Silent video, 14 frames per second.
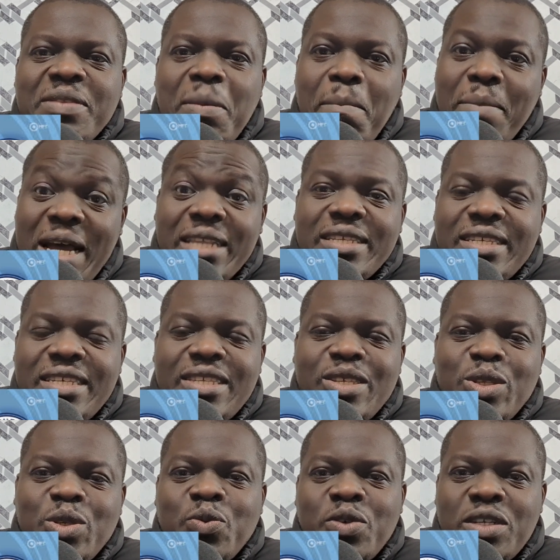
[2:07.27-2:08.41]
Man City
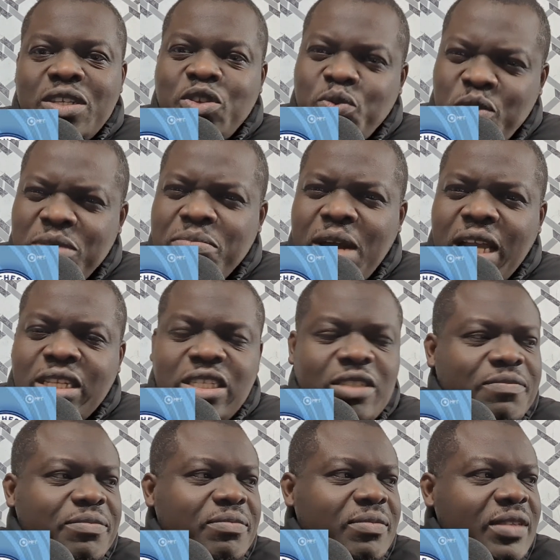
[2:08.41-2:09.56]
to win, you would
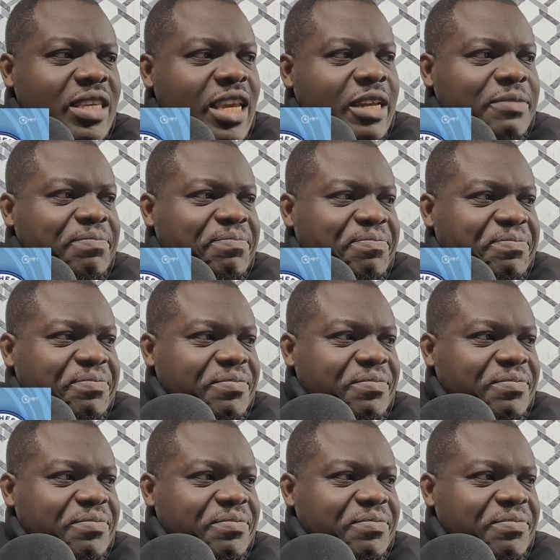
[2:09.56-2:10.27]
imagine. Yeah.